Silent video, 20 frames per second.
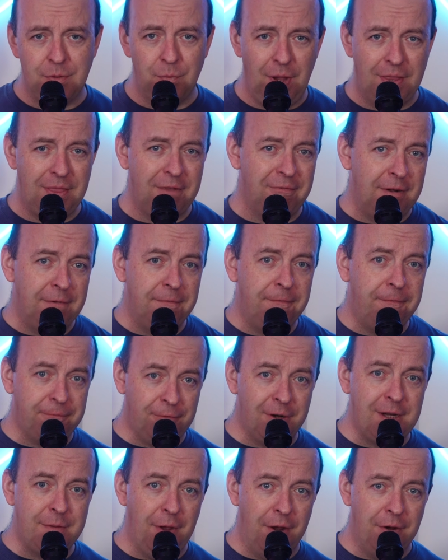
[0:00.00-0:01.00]
when they're in
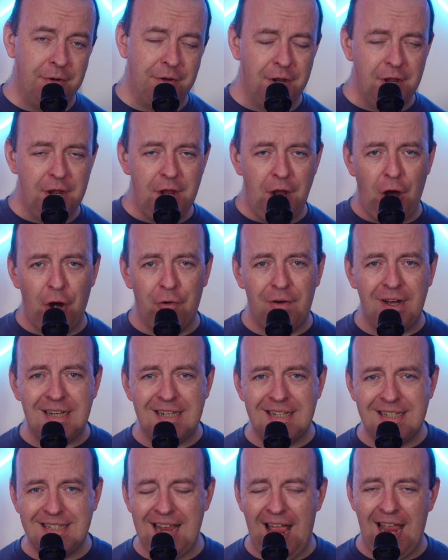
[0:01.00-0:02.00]
free mode, are
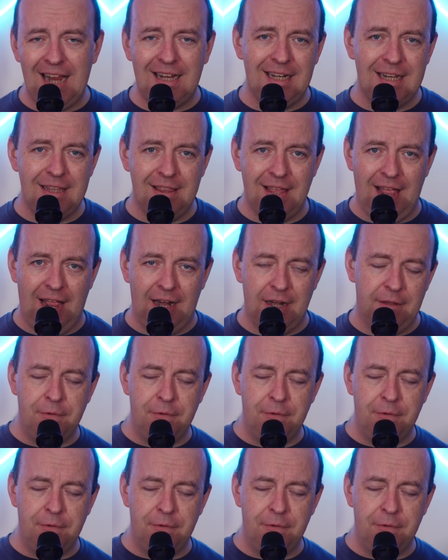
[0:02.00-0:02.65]
exactly that.